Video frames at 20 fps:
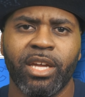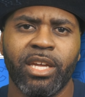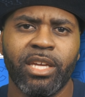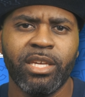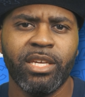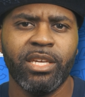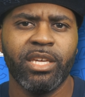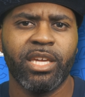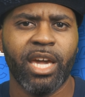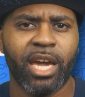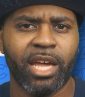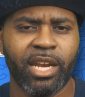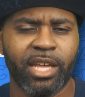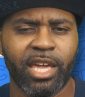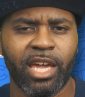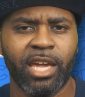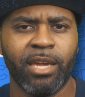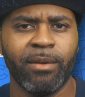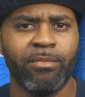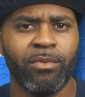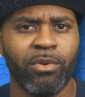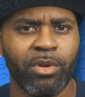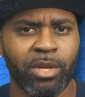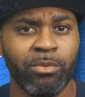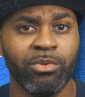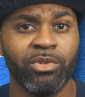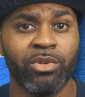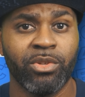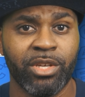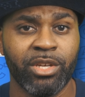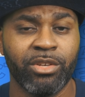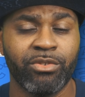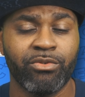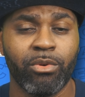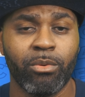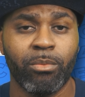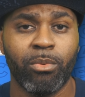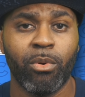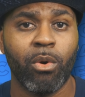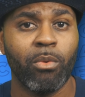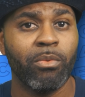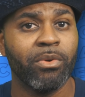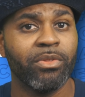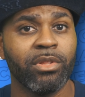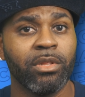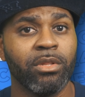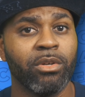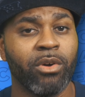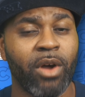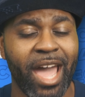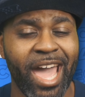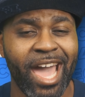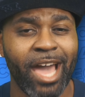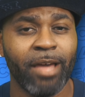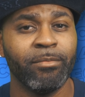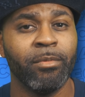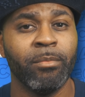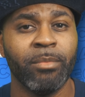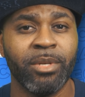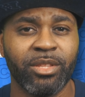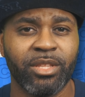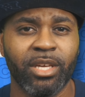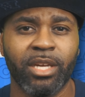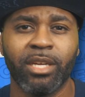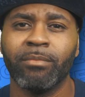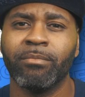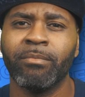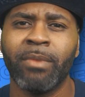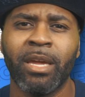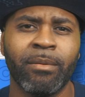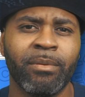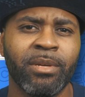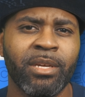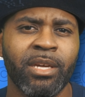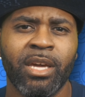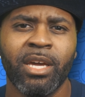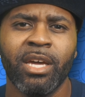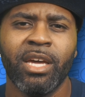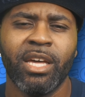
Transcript: He kind of came. He was on the injury report with a little abdomen thing, maybe.